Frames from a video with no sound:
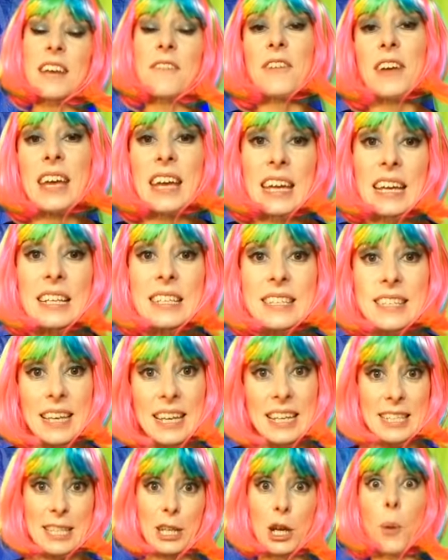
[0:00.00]
if it is,
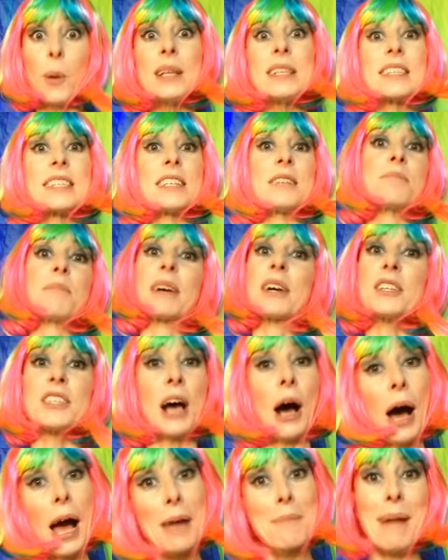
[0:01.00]
it's a coincidence because
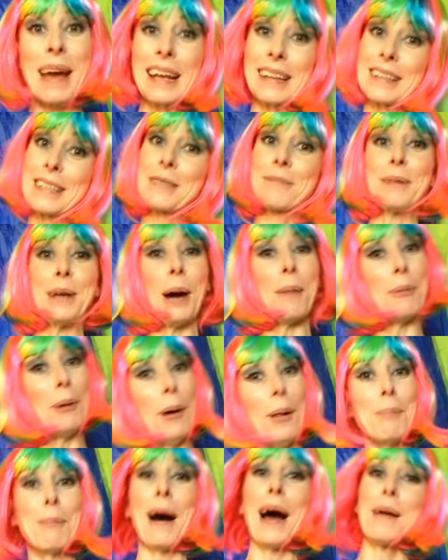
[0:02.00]
I made this one up
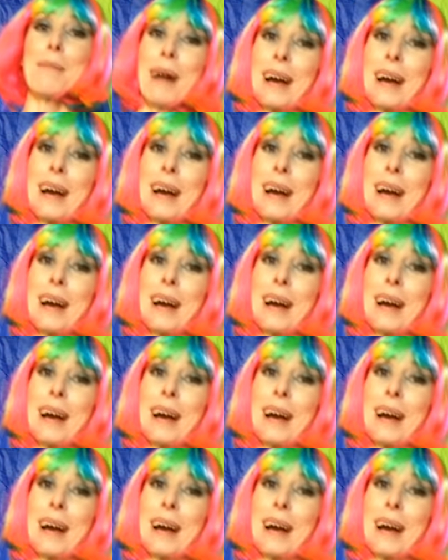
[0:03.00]
all by